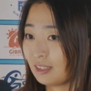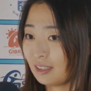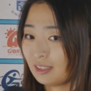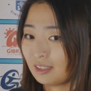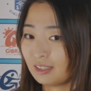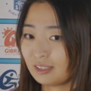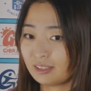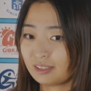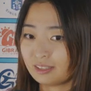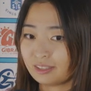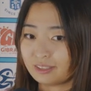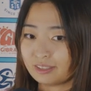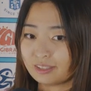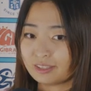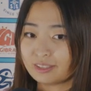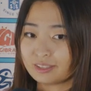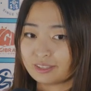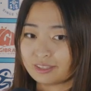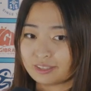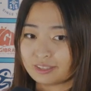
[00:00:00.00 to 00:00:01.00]

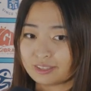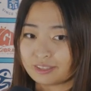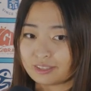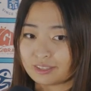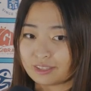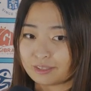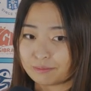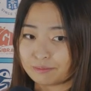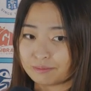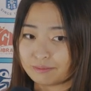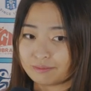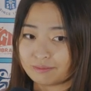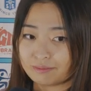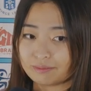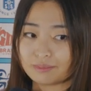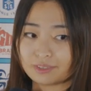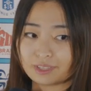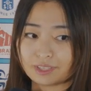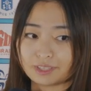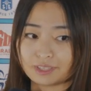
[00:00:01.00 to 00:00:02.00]
Yes,
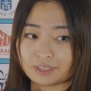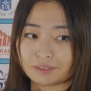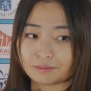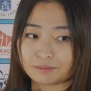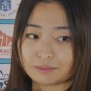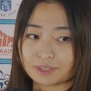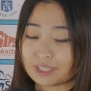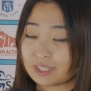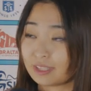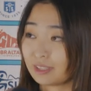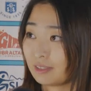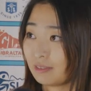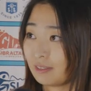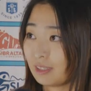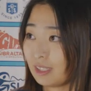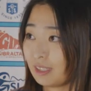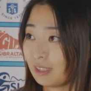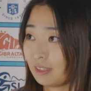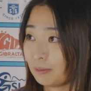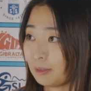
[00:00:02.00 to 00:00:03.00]
I'm
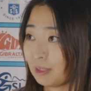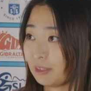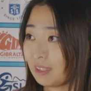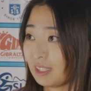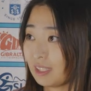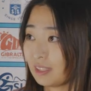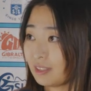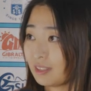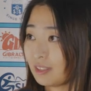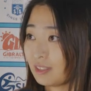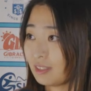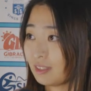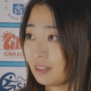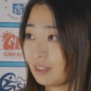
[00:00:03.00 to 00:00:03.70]
satisfied about that.